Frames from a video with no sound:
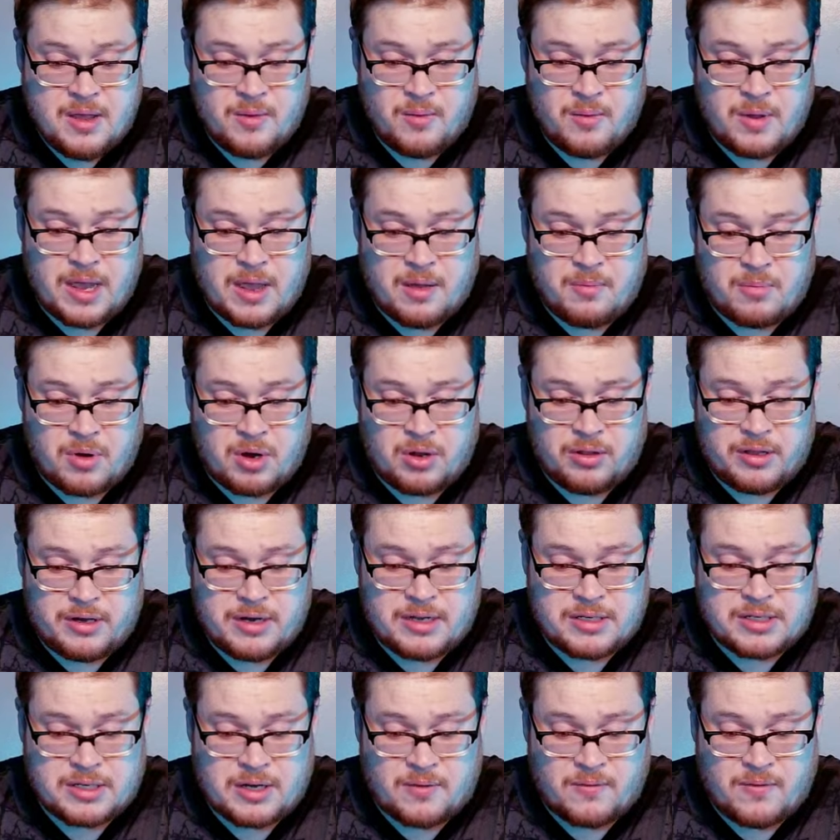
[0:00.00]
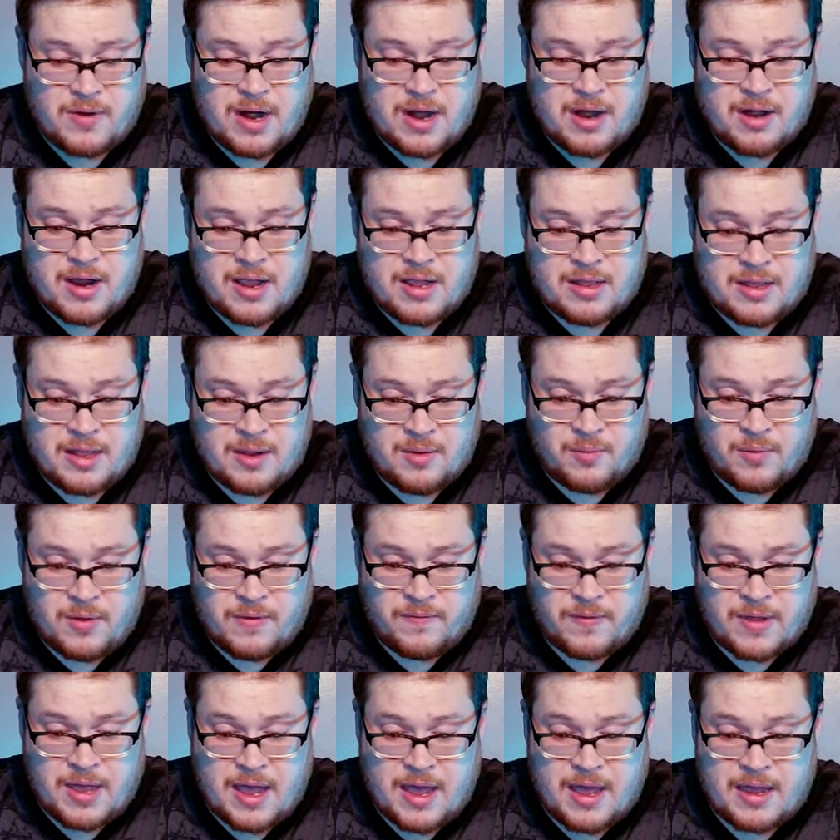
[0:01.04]
We got Merlin as our rare, and then
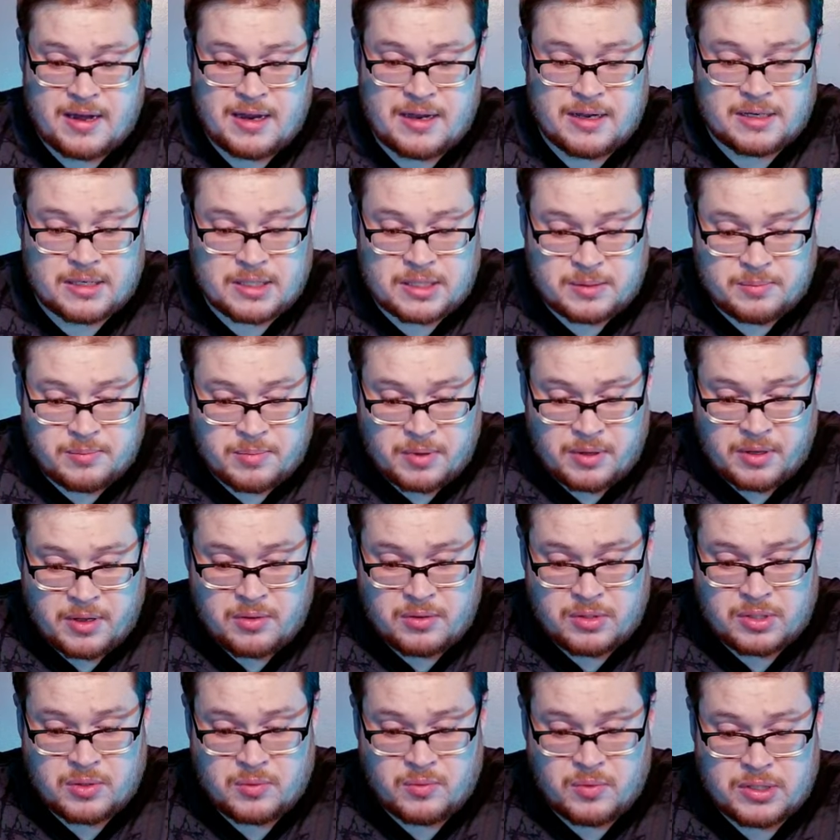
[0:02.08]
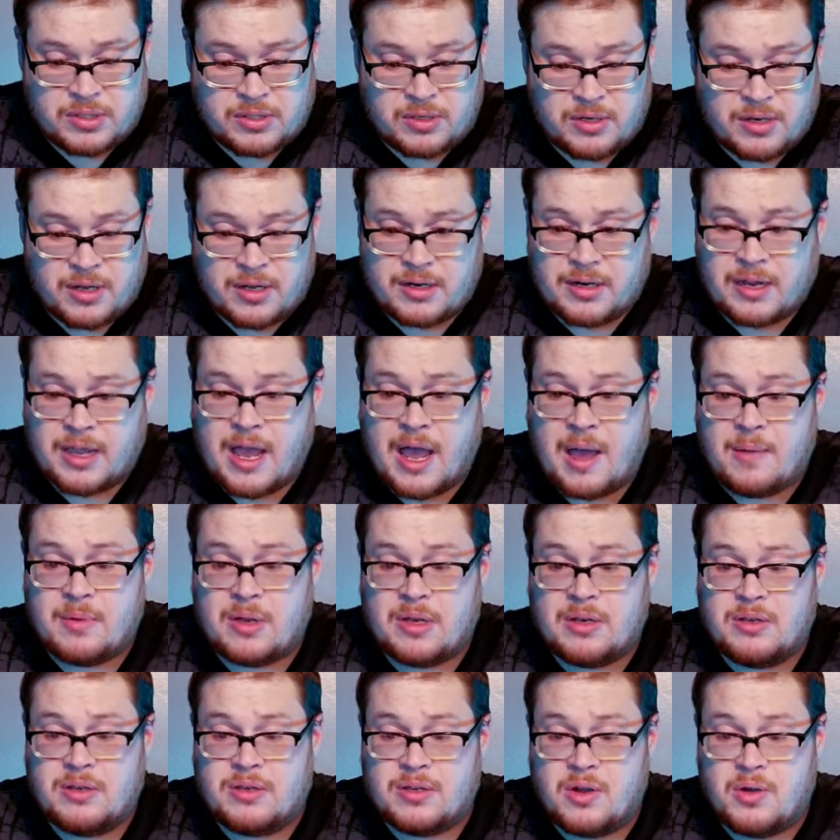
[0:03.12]
we've got Explosion Wizard,
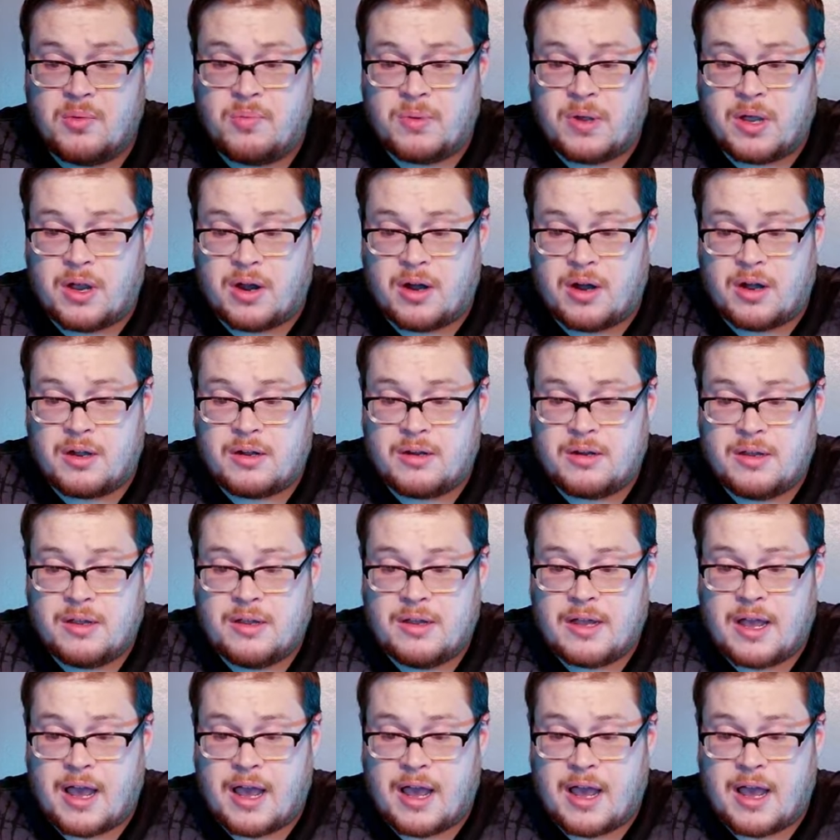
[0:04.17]
uncommon. Dope card.